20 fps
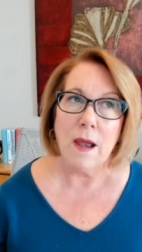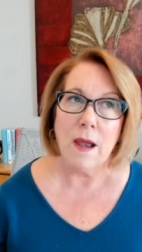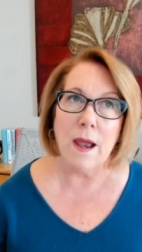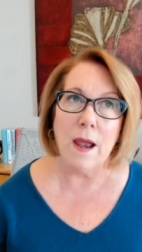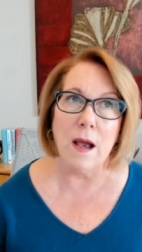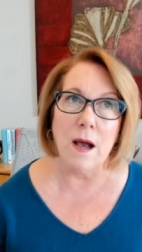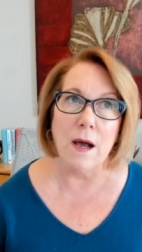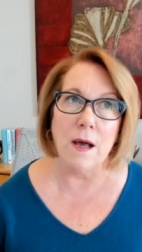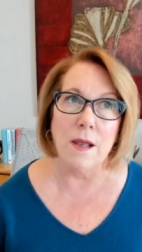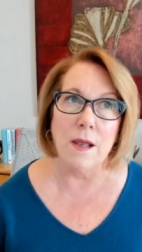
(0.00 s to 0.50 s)

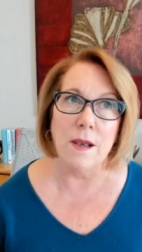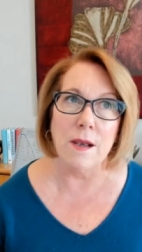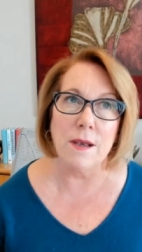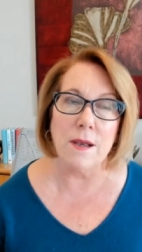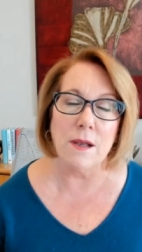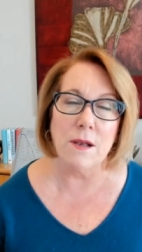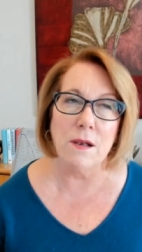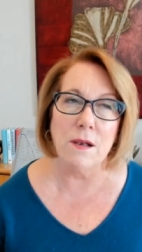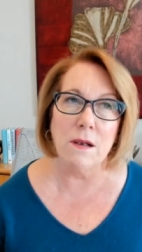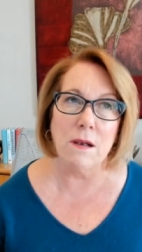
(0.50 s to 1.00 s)
And
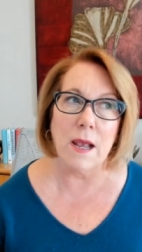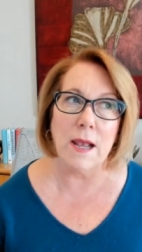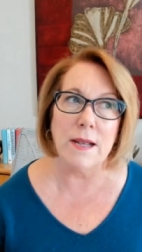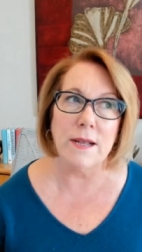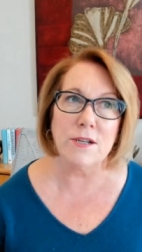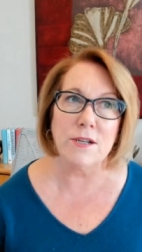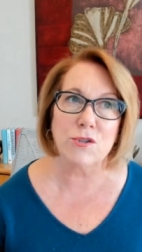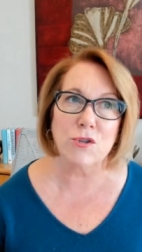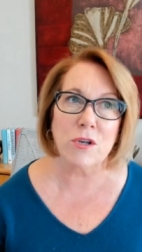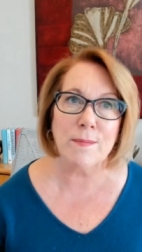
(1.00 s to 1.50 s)

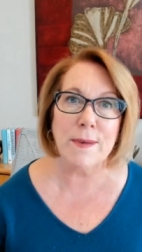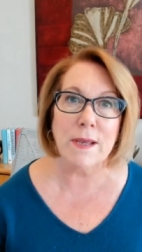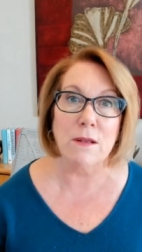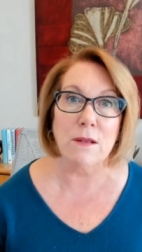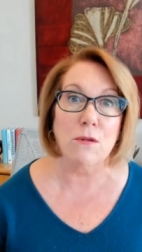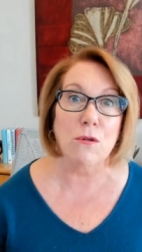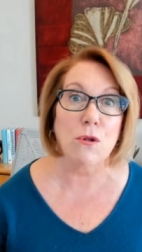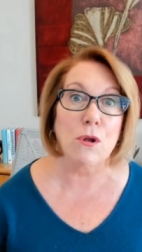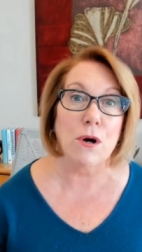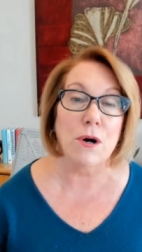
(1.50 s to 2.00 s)
it took me a
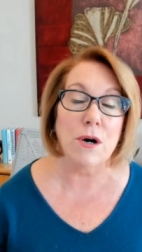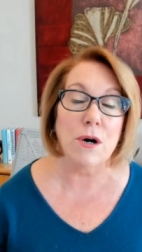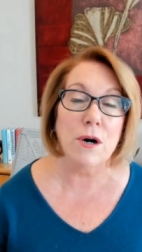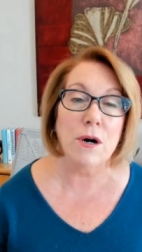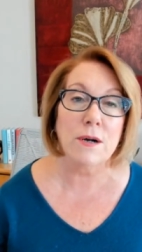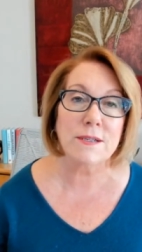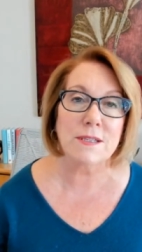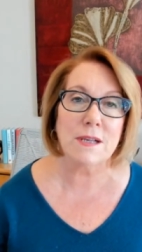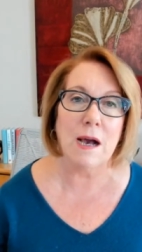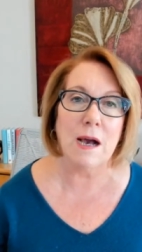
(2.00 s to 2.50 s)

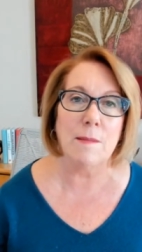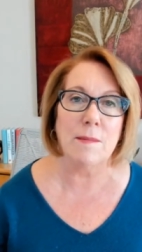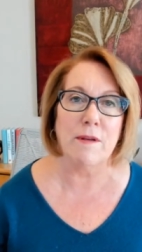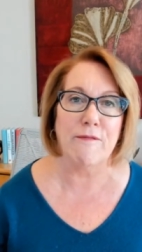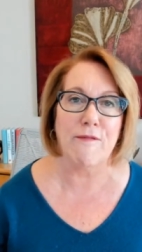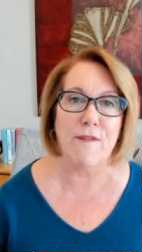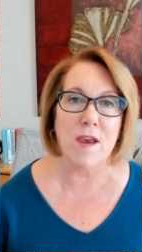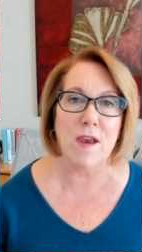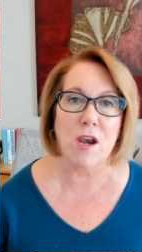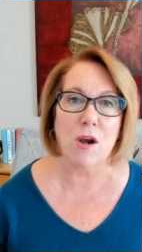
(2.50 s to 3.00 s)
long time to
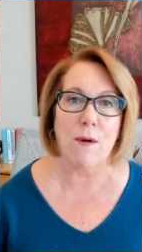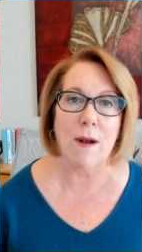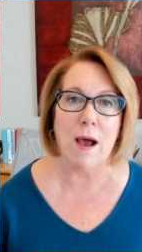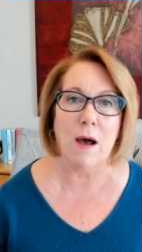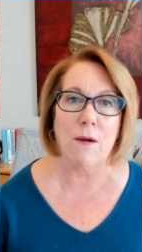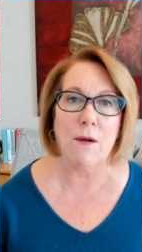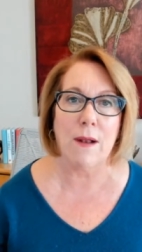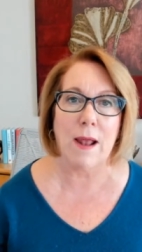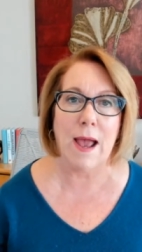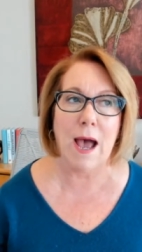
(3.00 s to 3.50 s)
figure
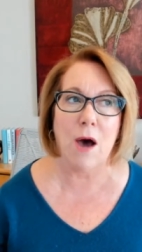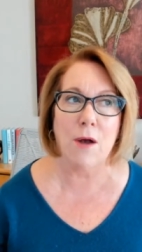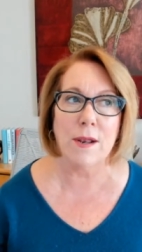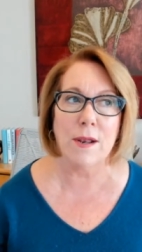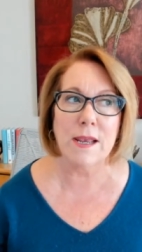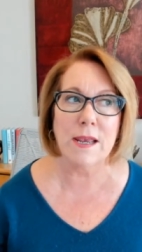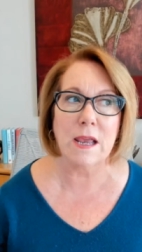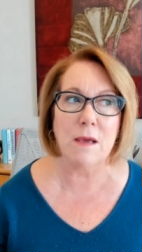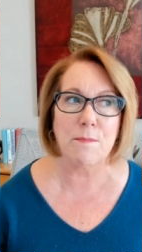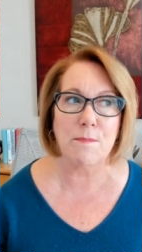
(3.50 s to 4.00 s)
out how
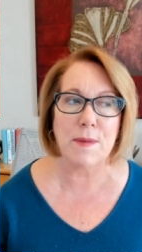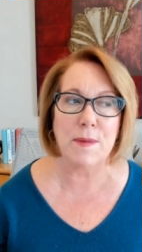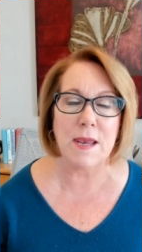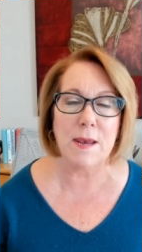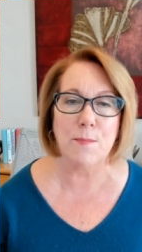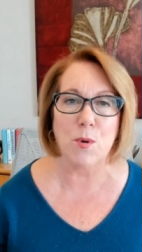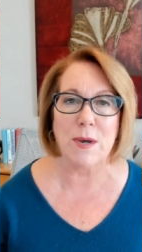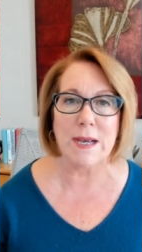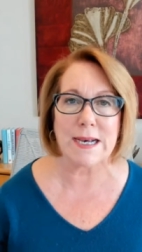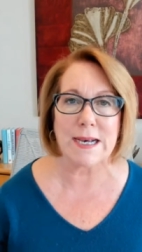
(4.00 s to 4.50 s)
to get
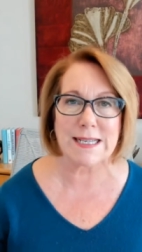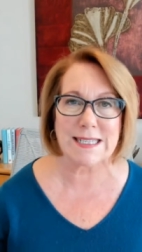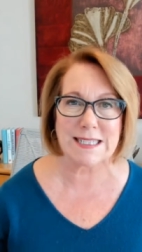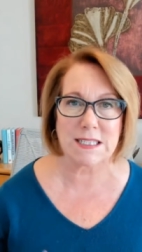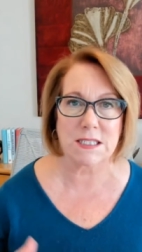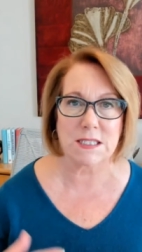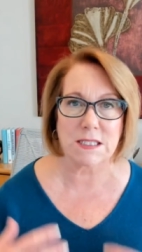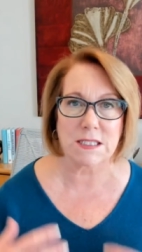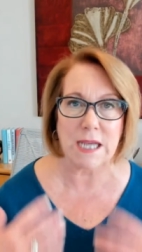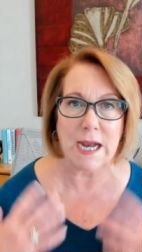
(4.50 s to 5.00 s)
people
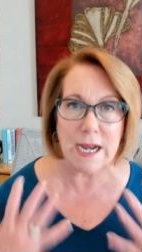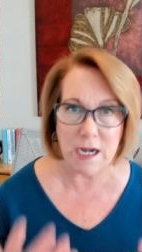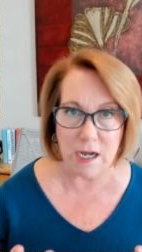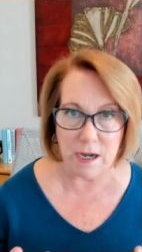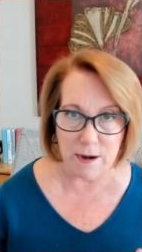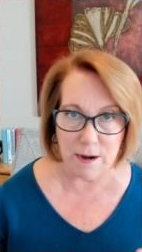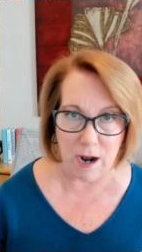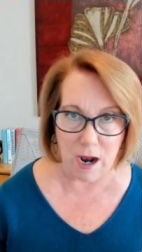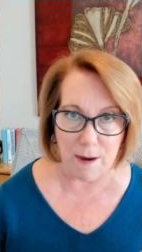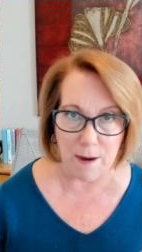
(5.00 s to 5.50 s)

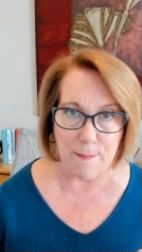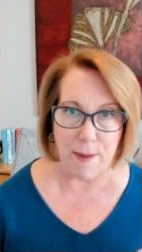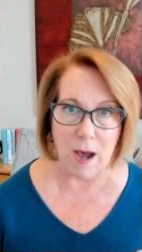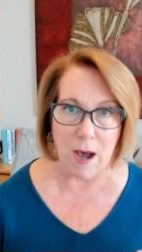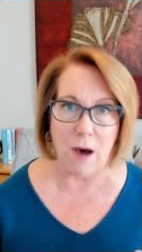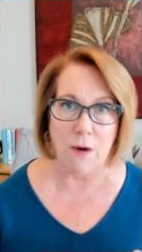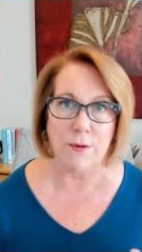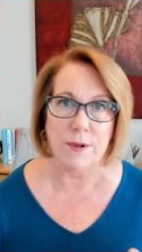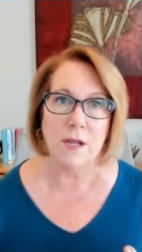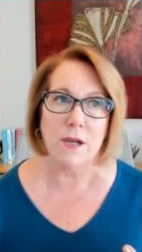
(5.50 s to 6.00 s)
excited
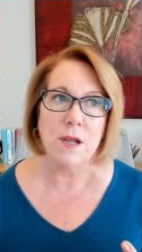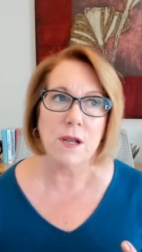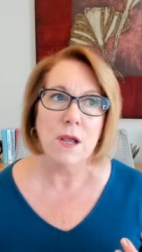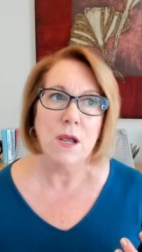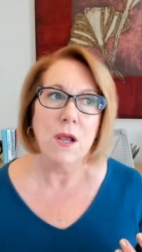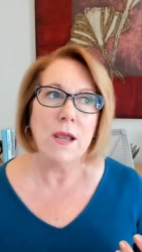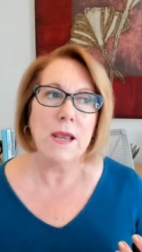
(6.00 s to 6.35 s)
about it,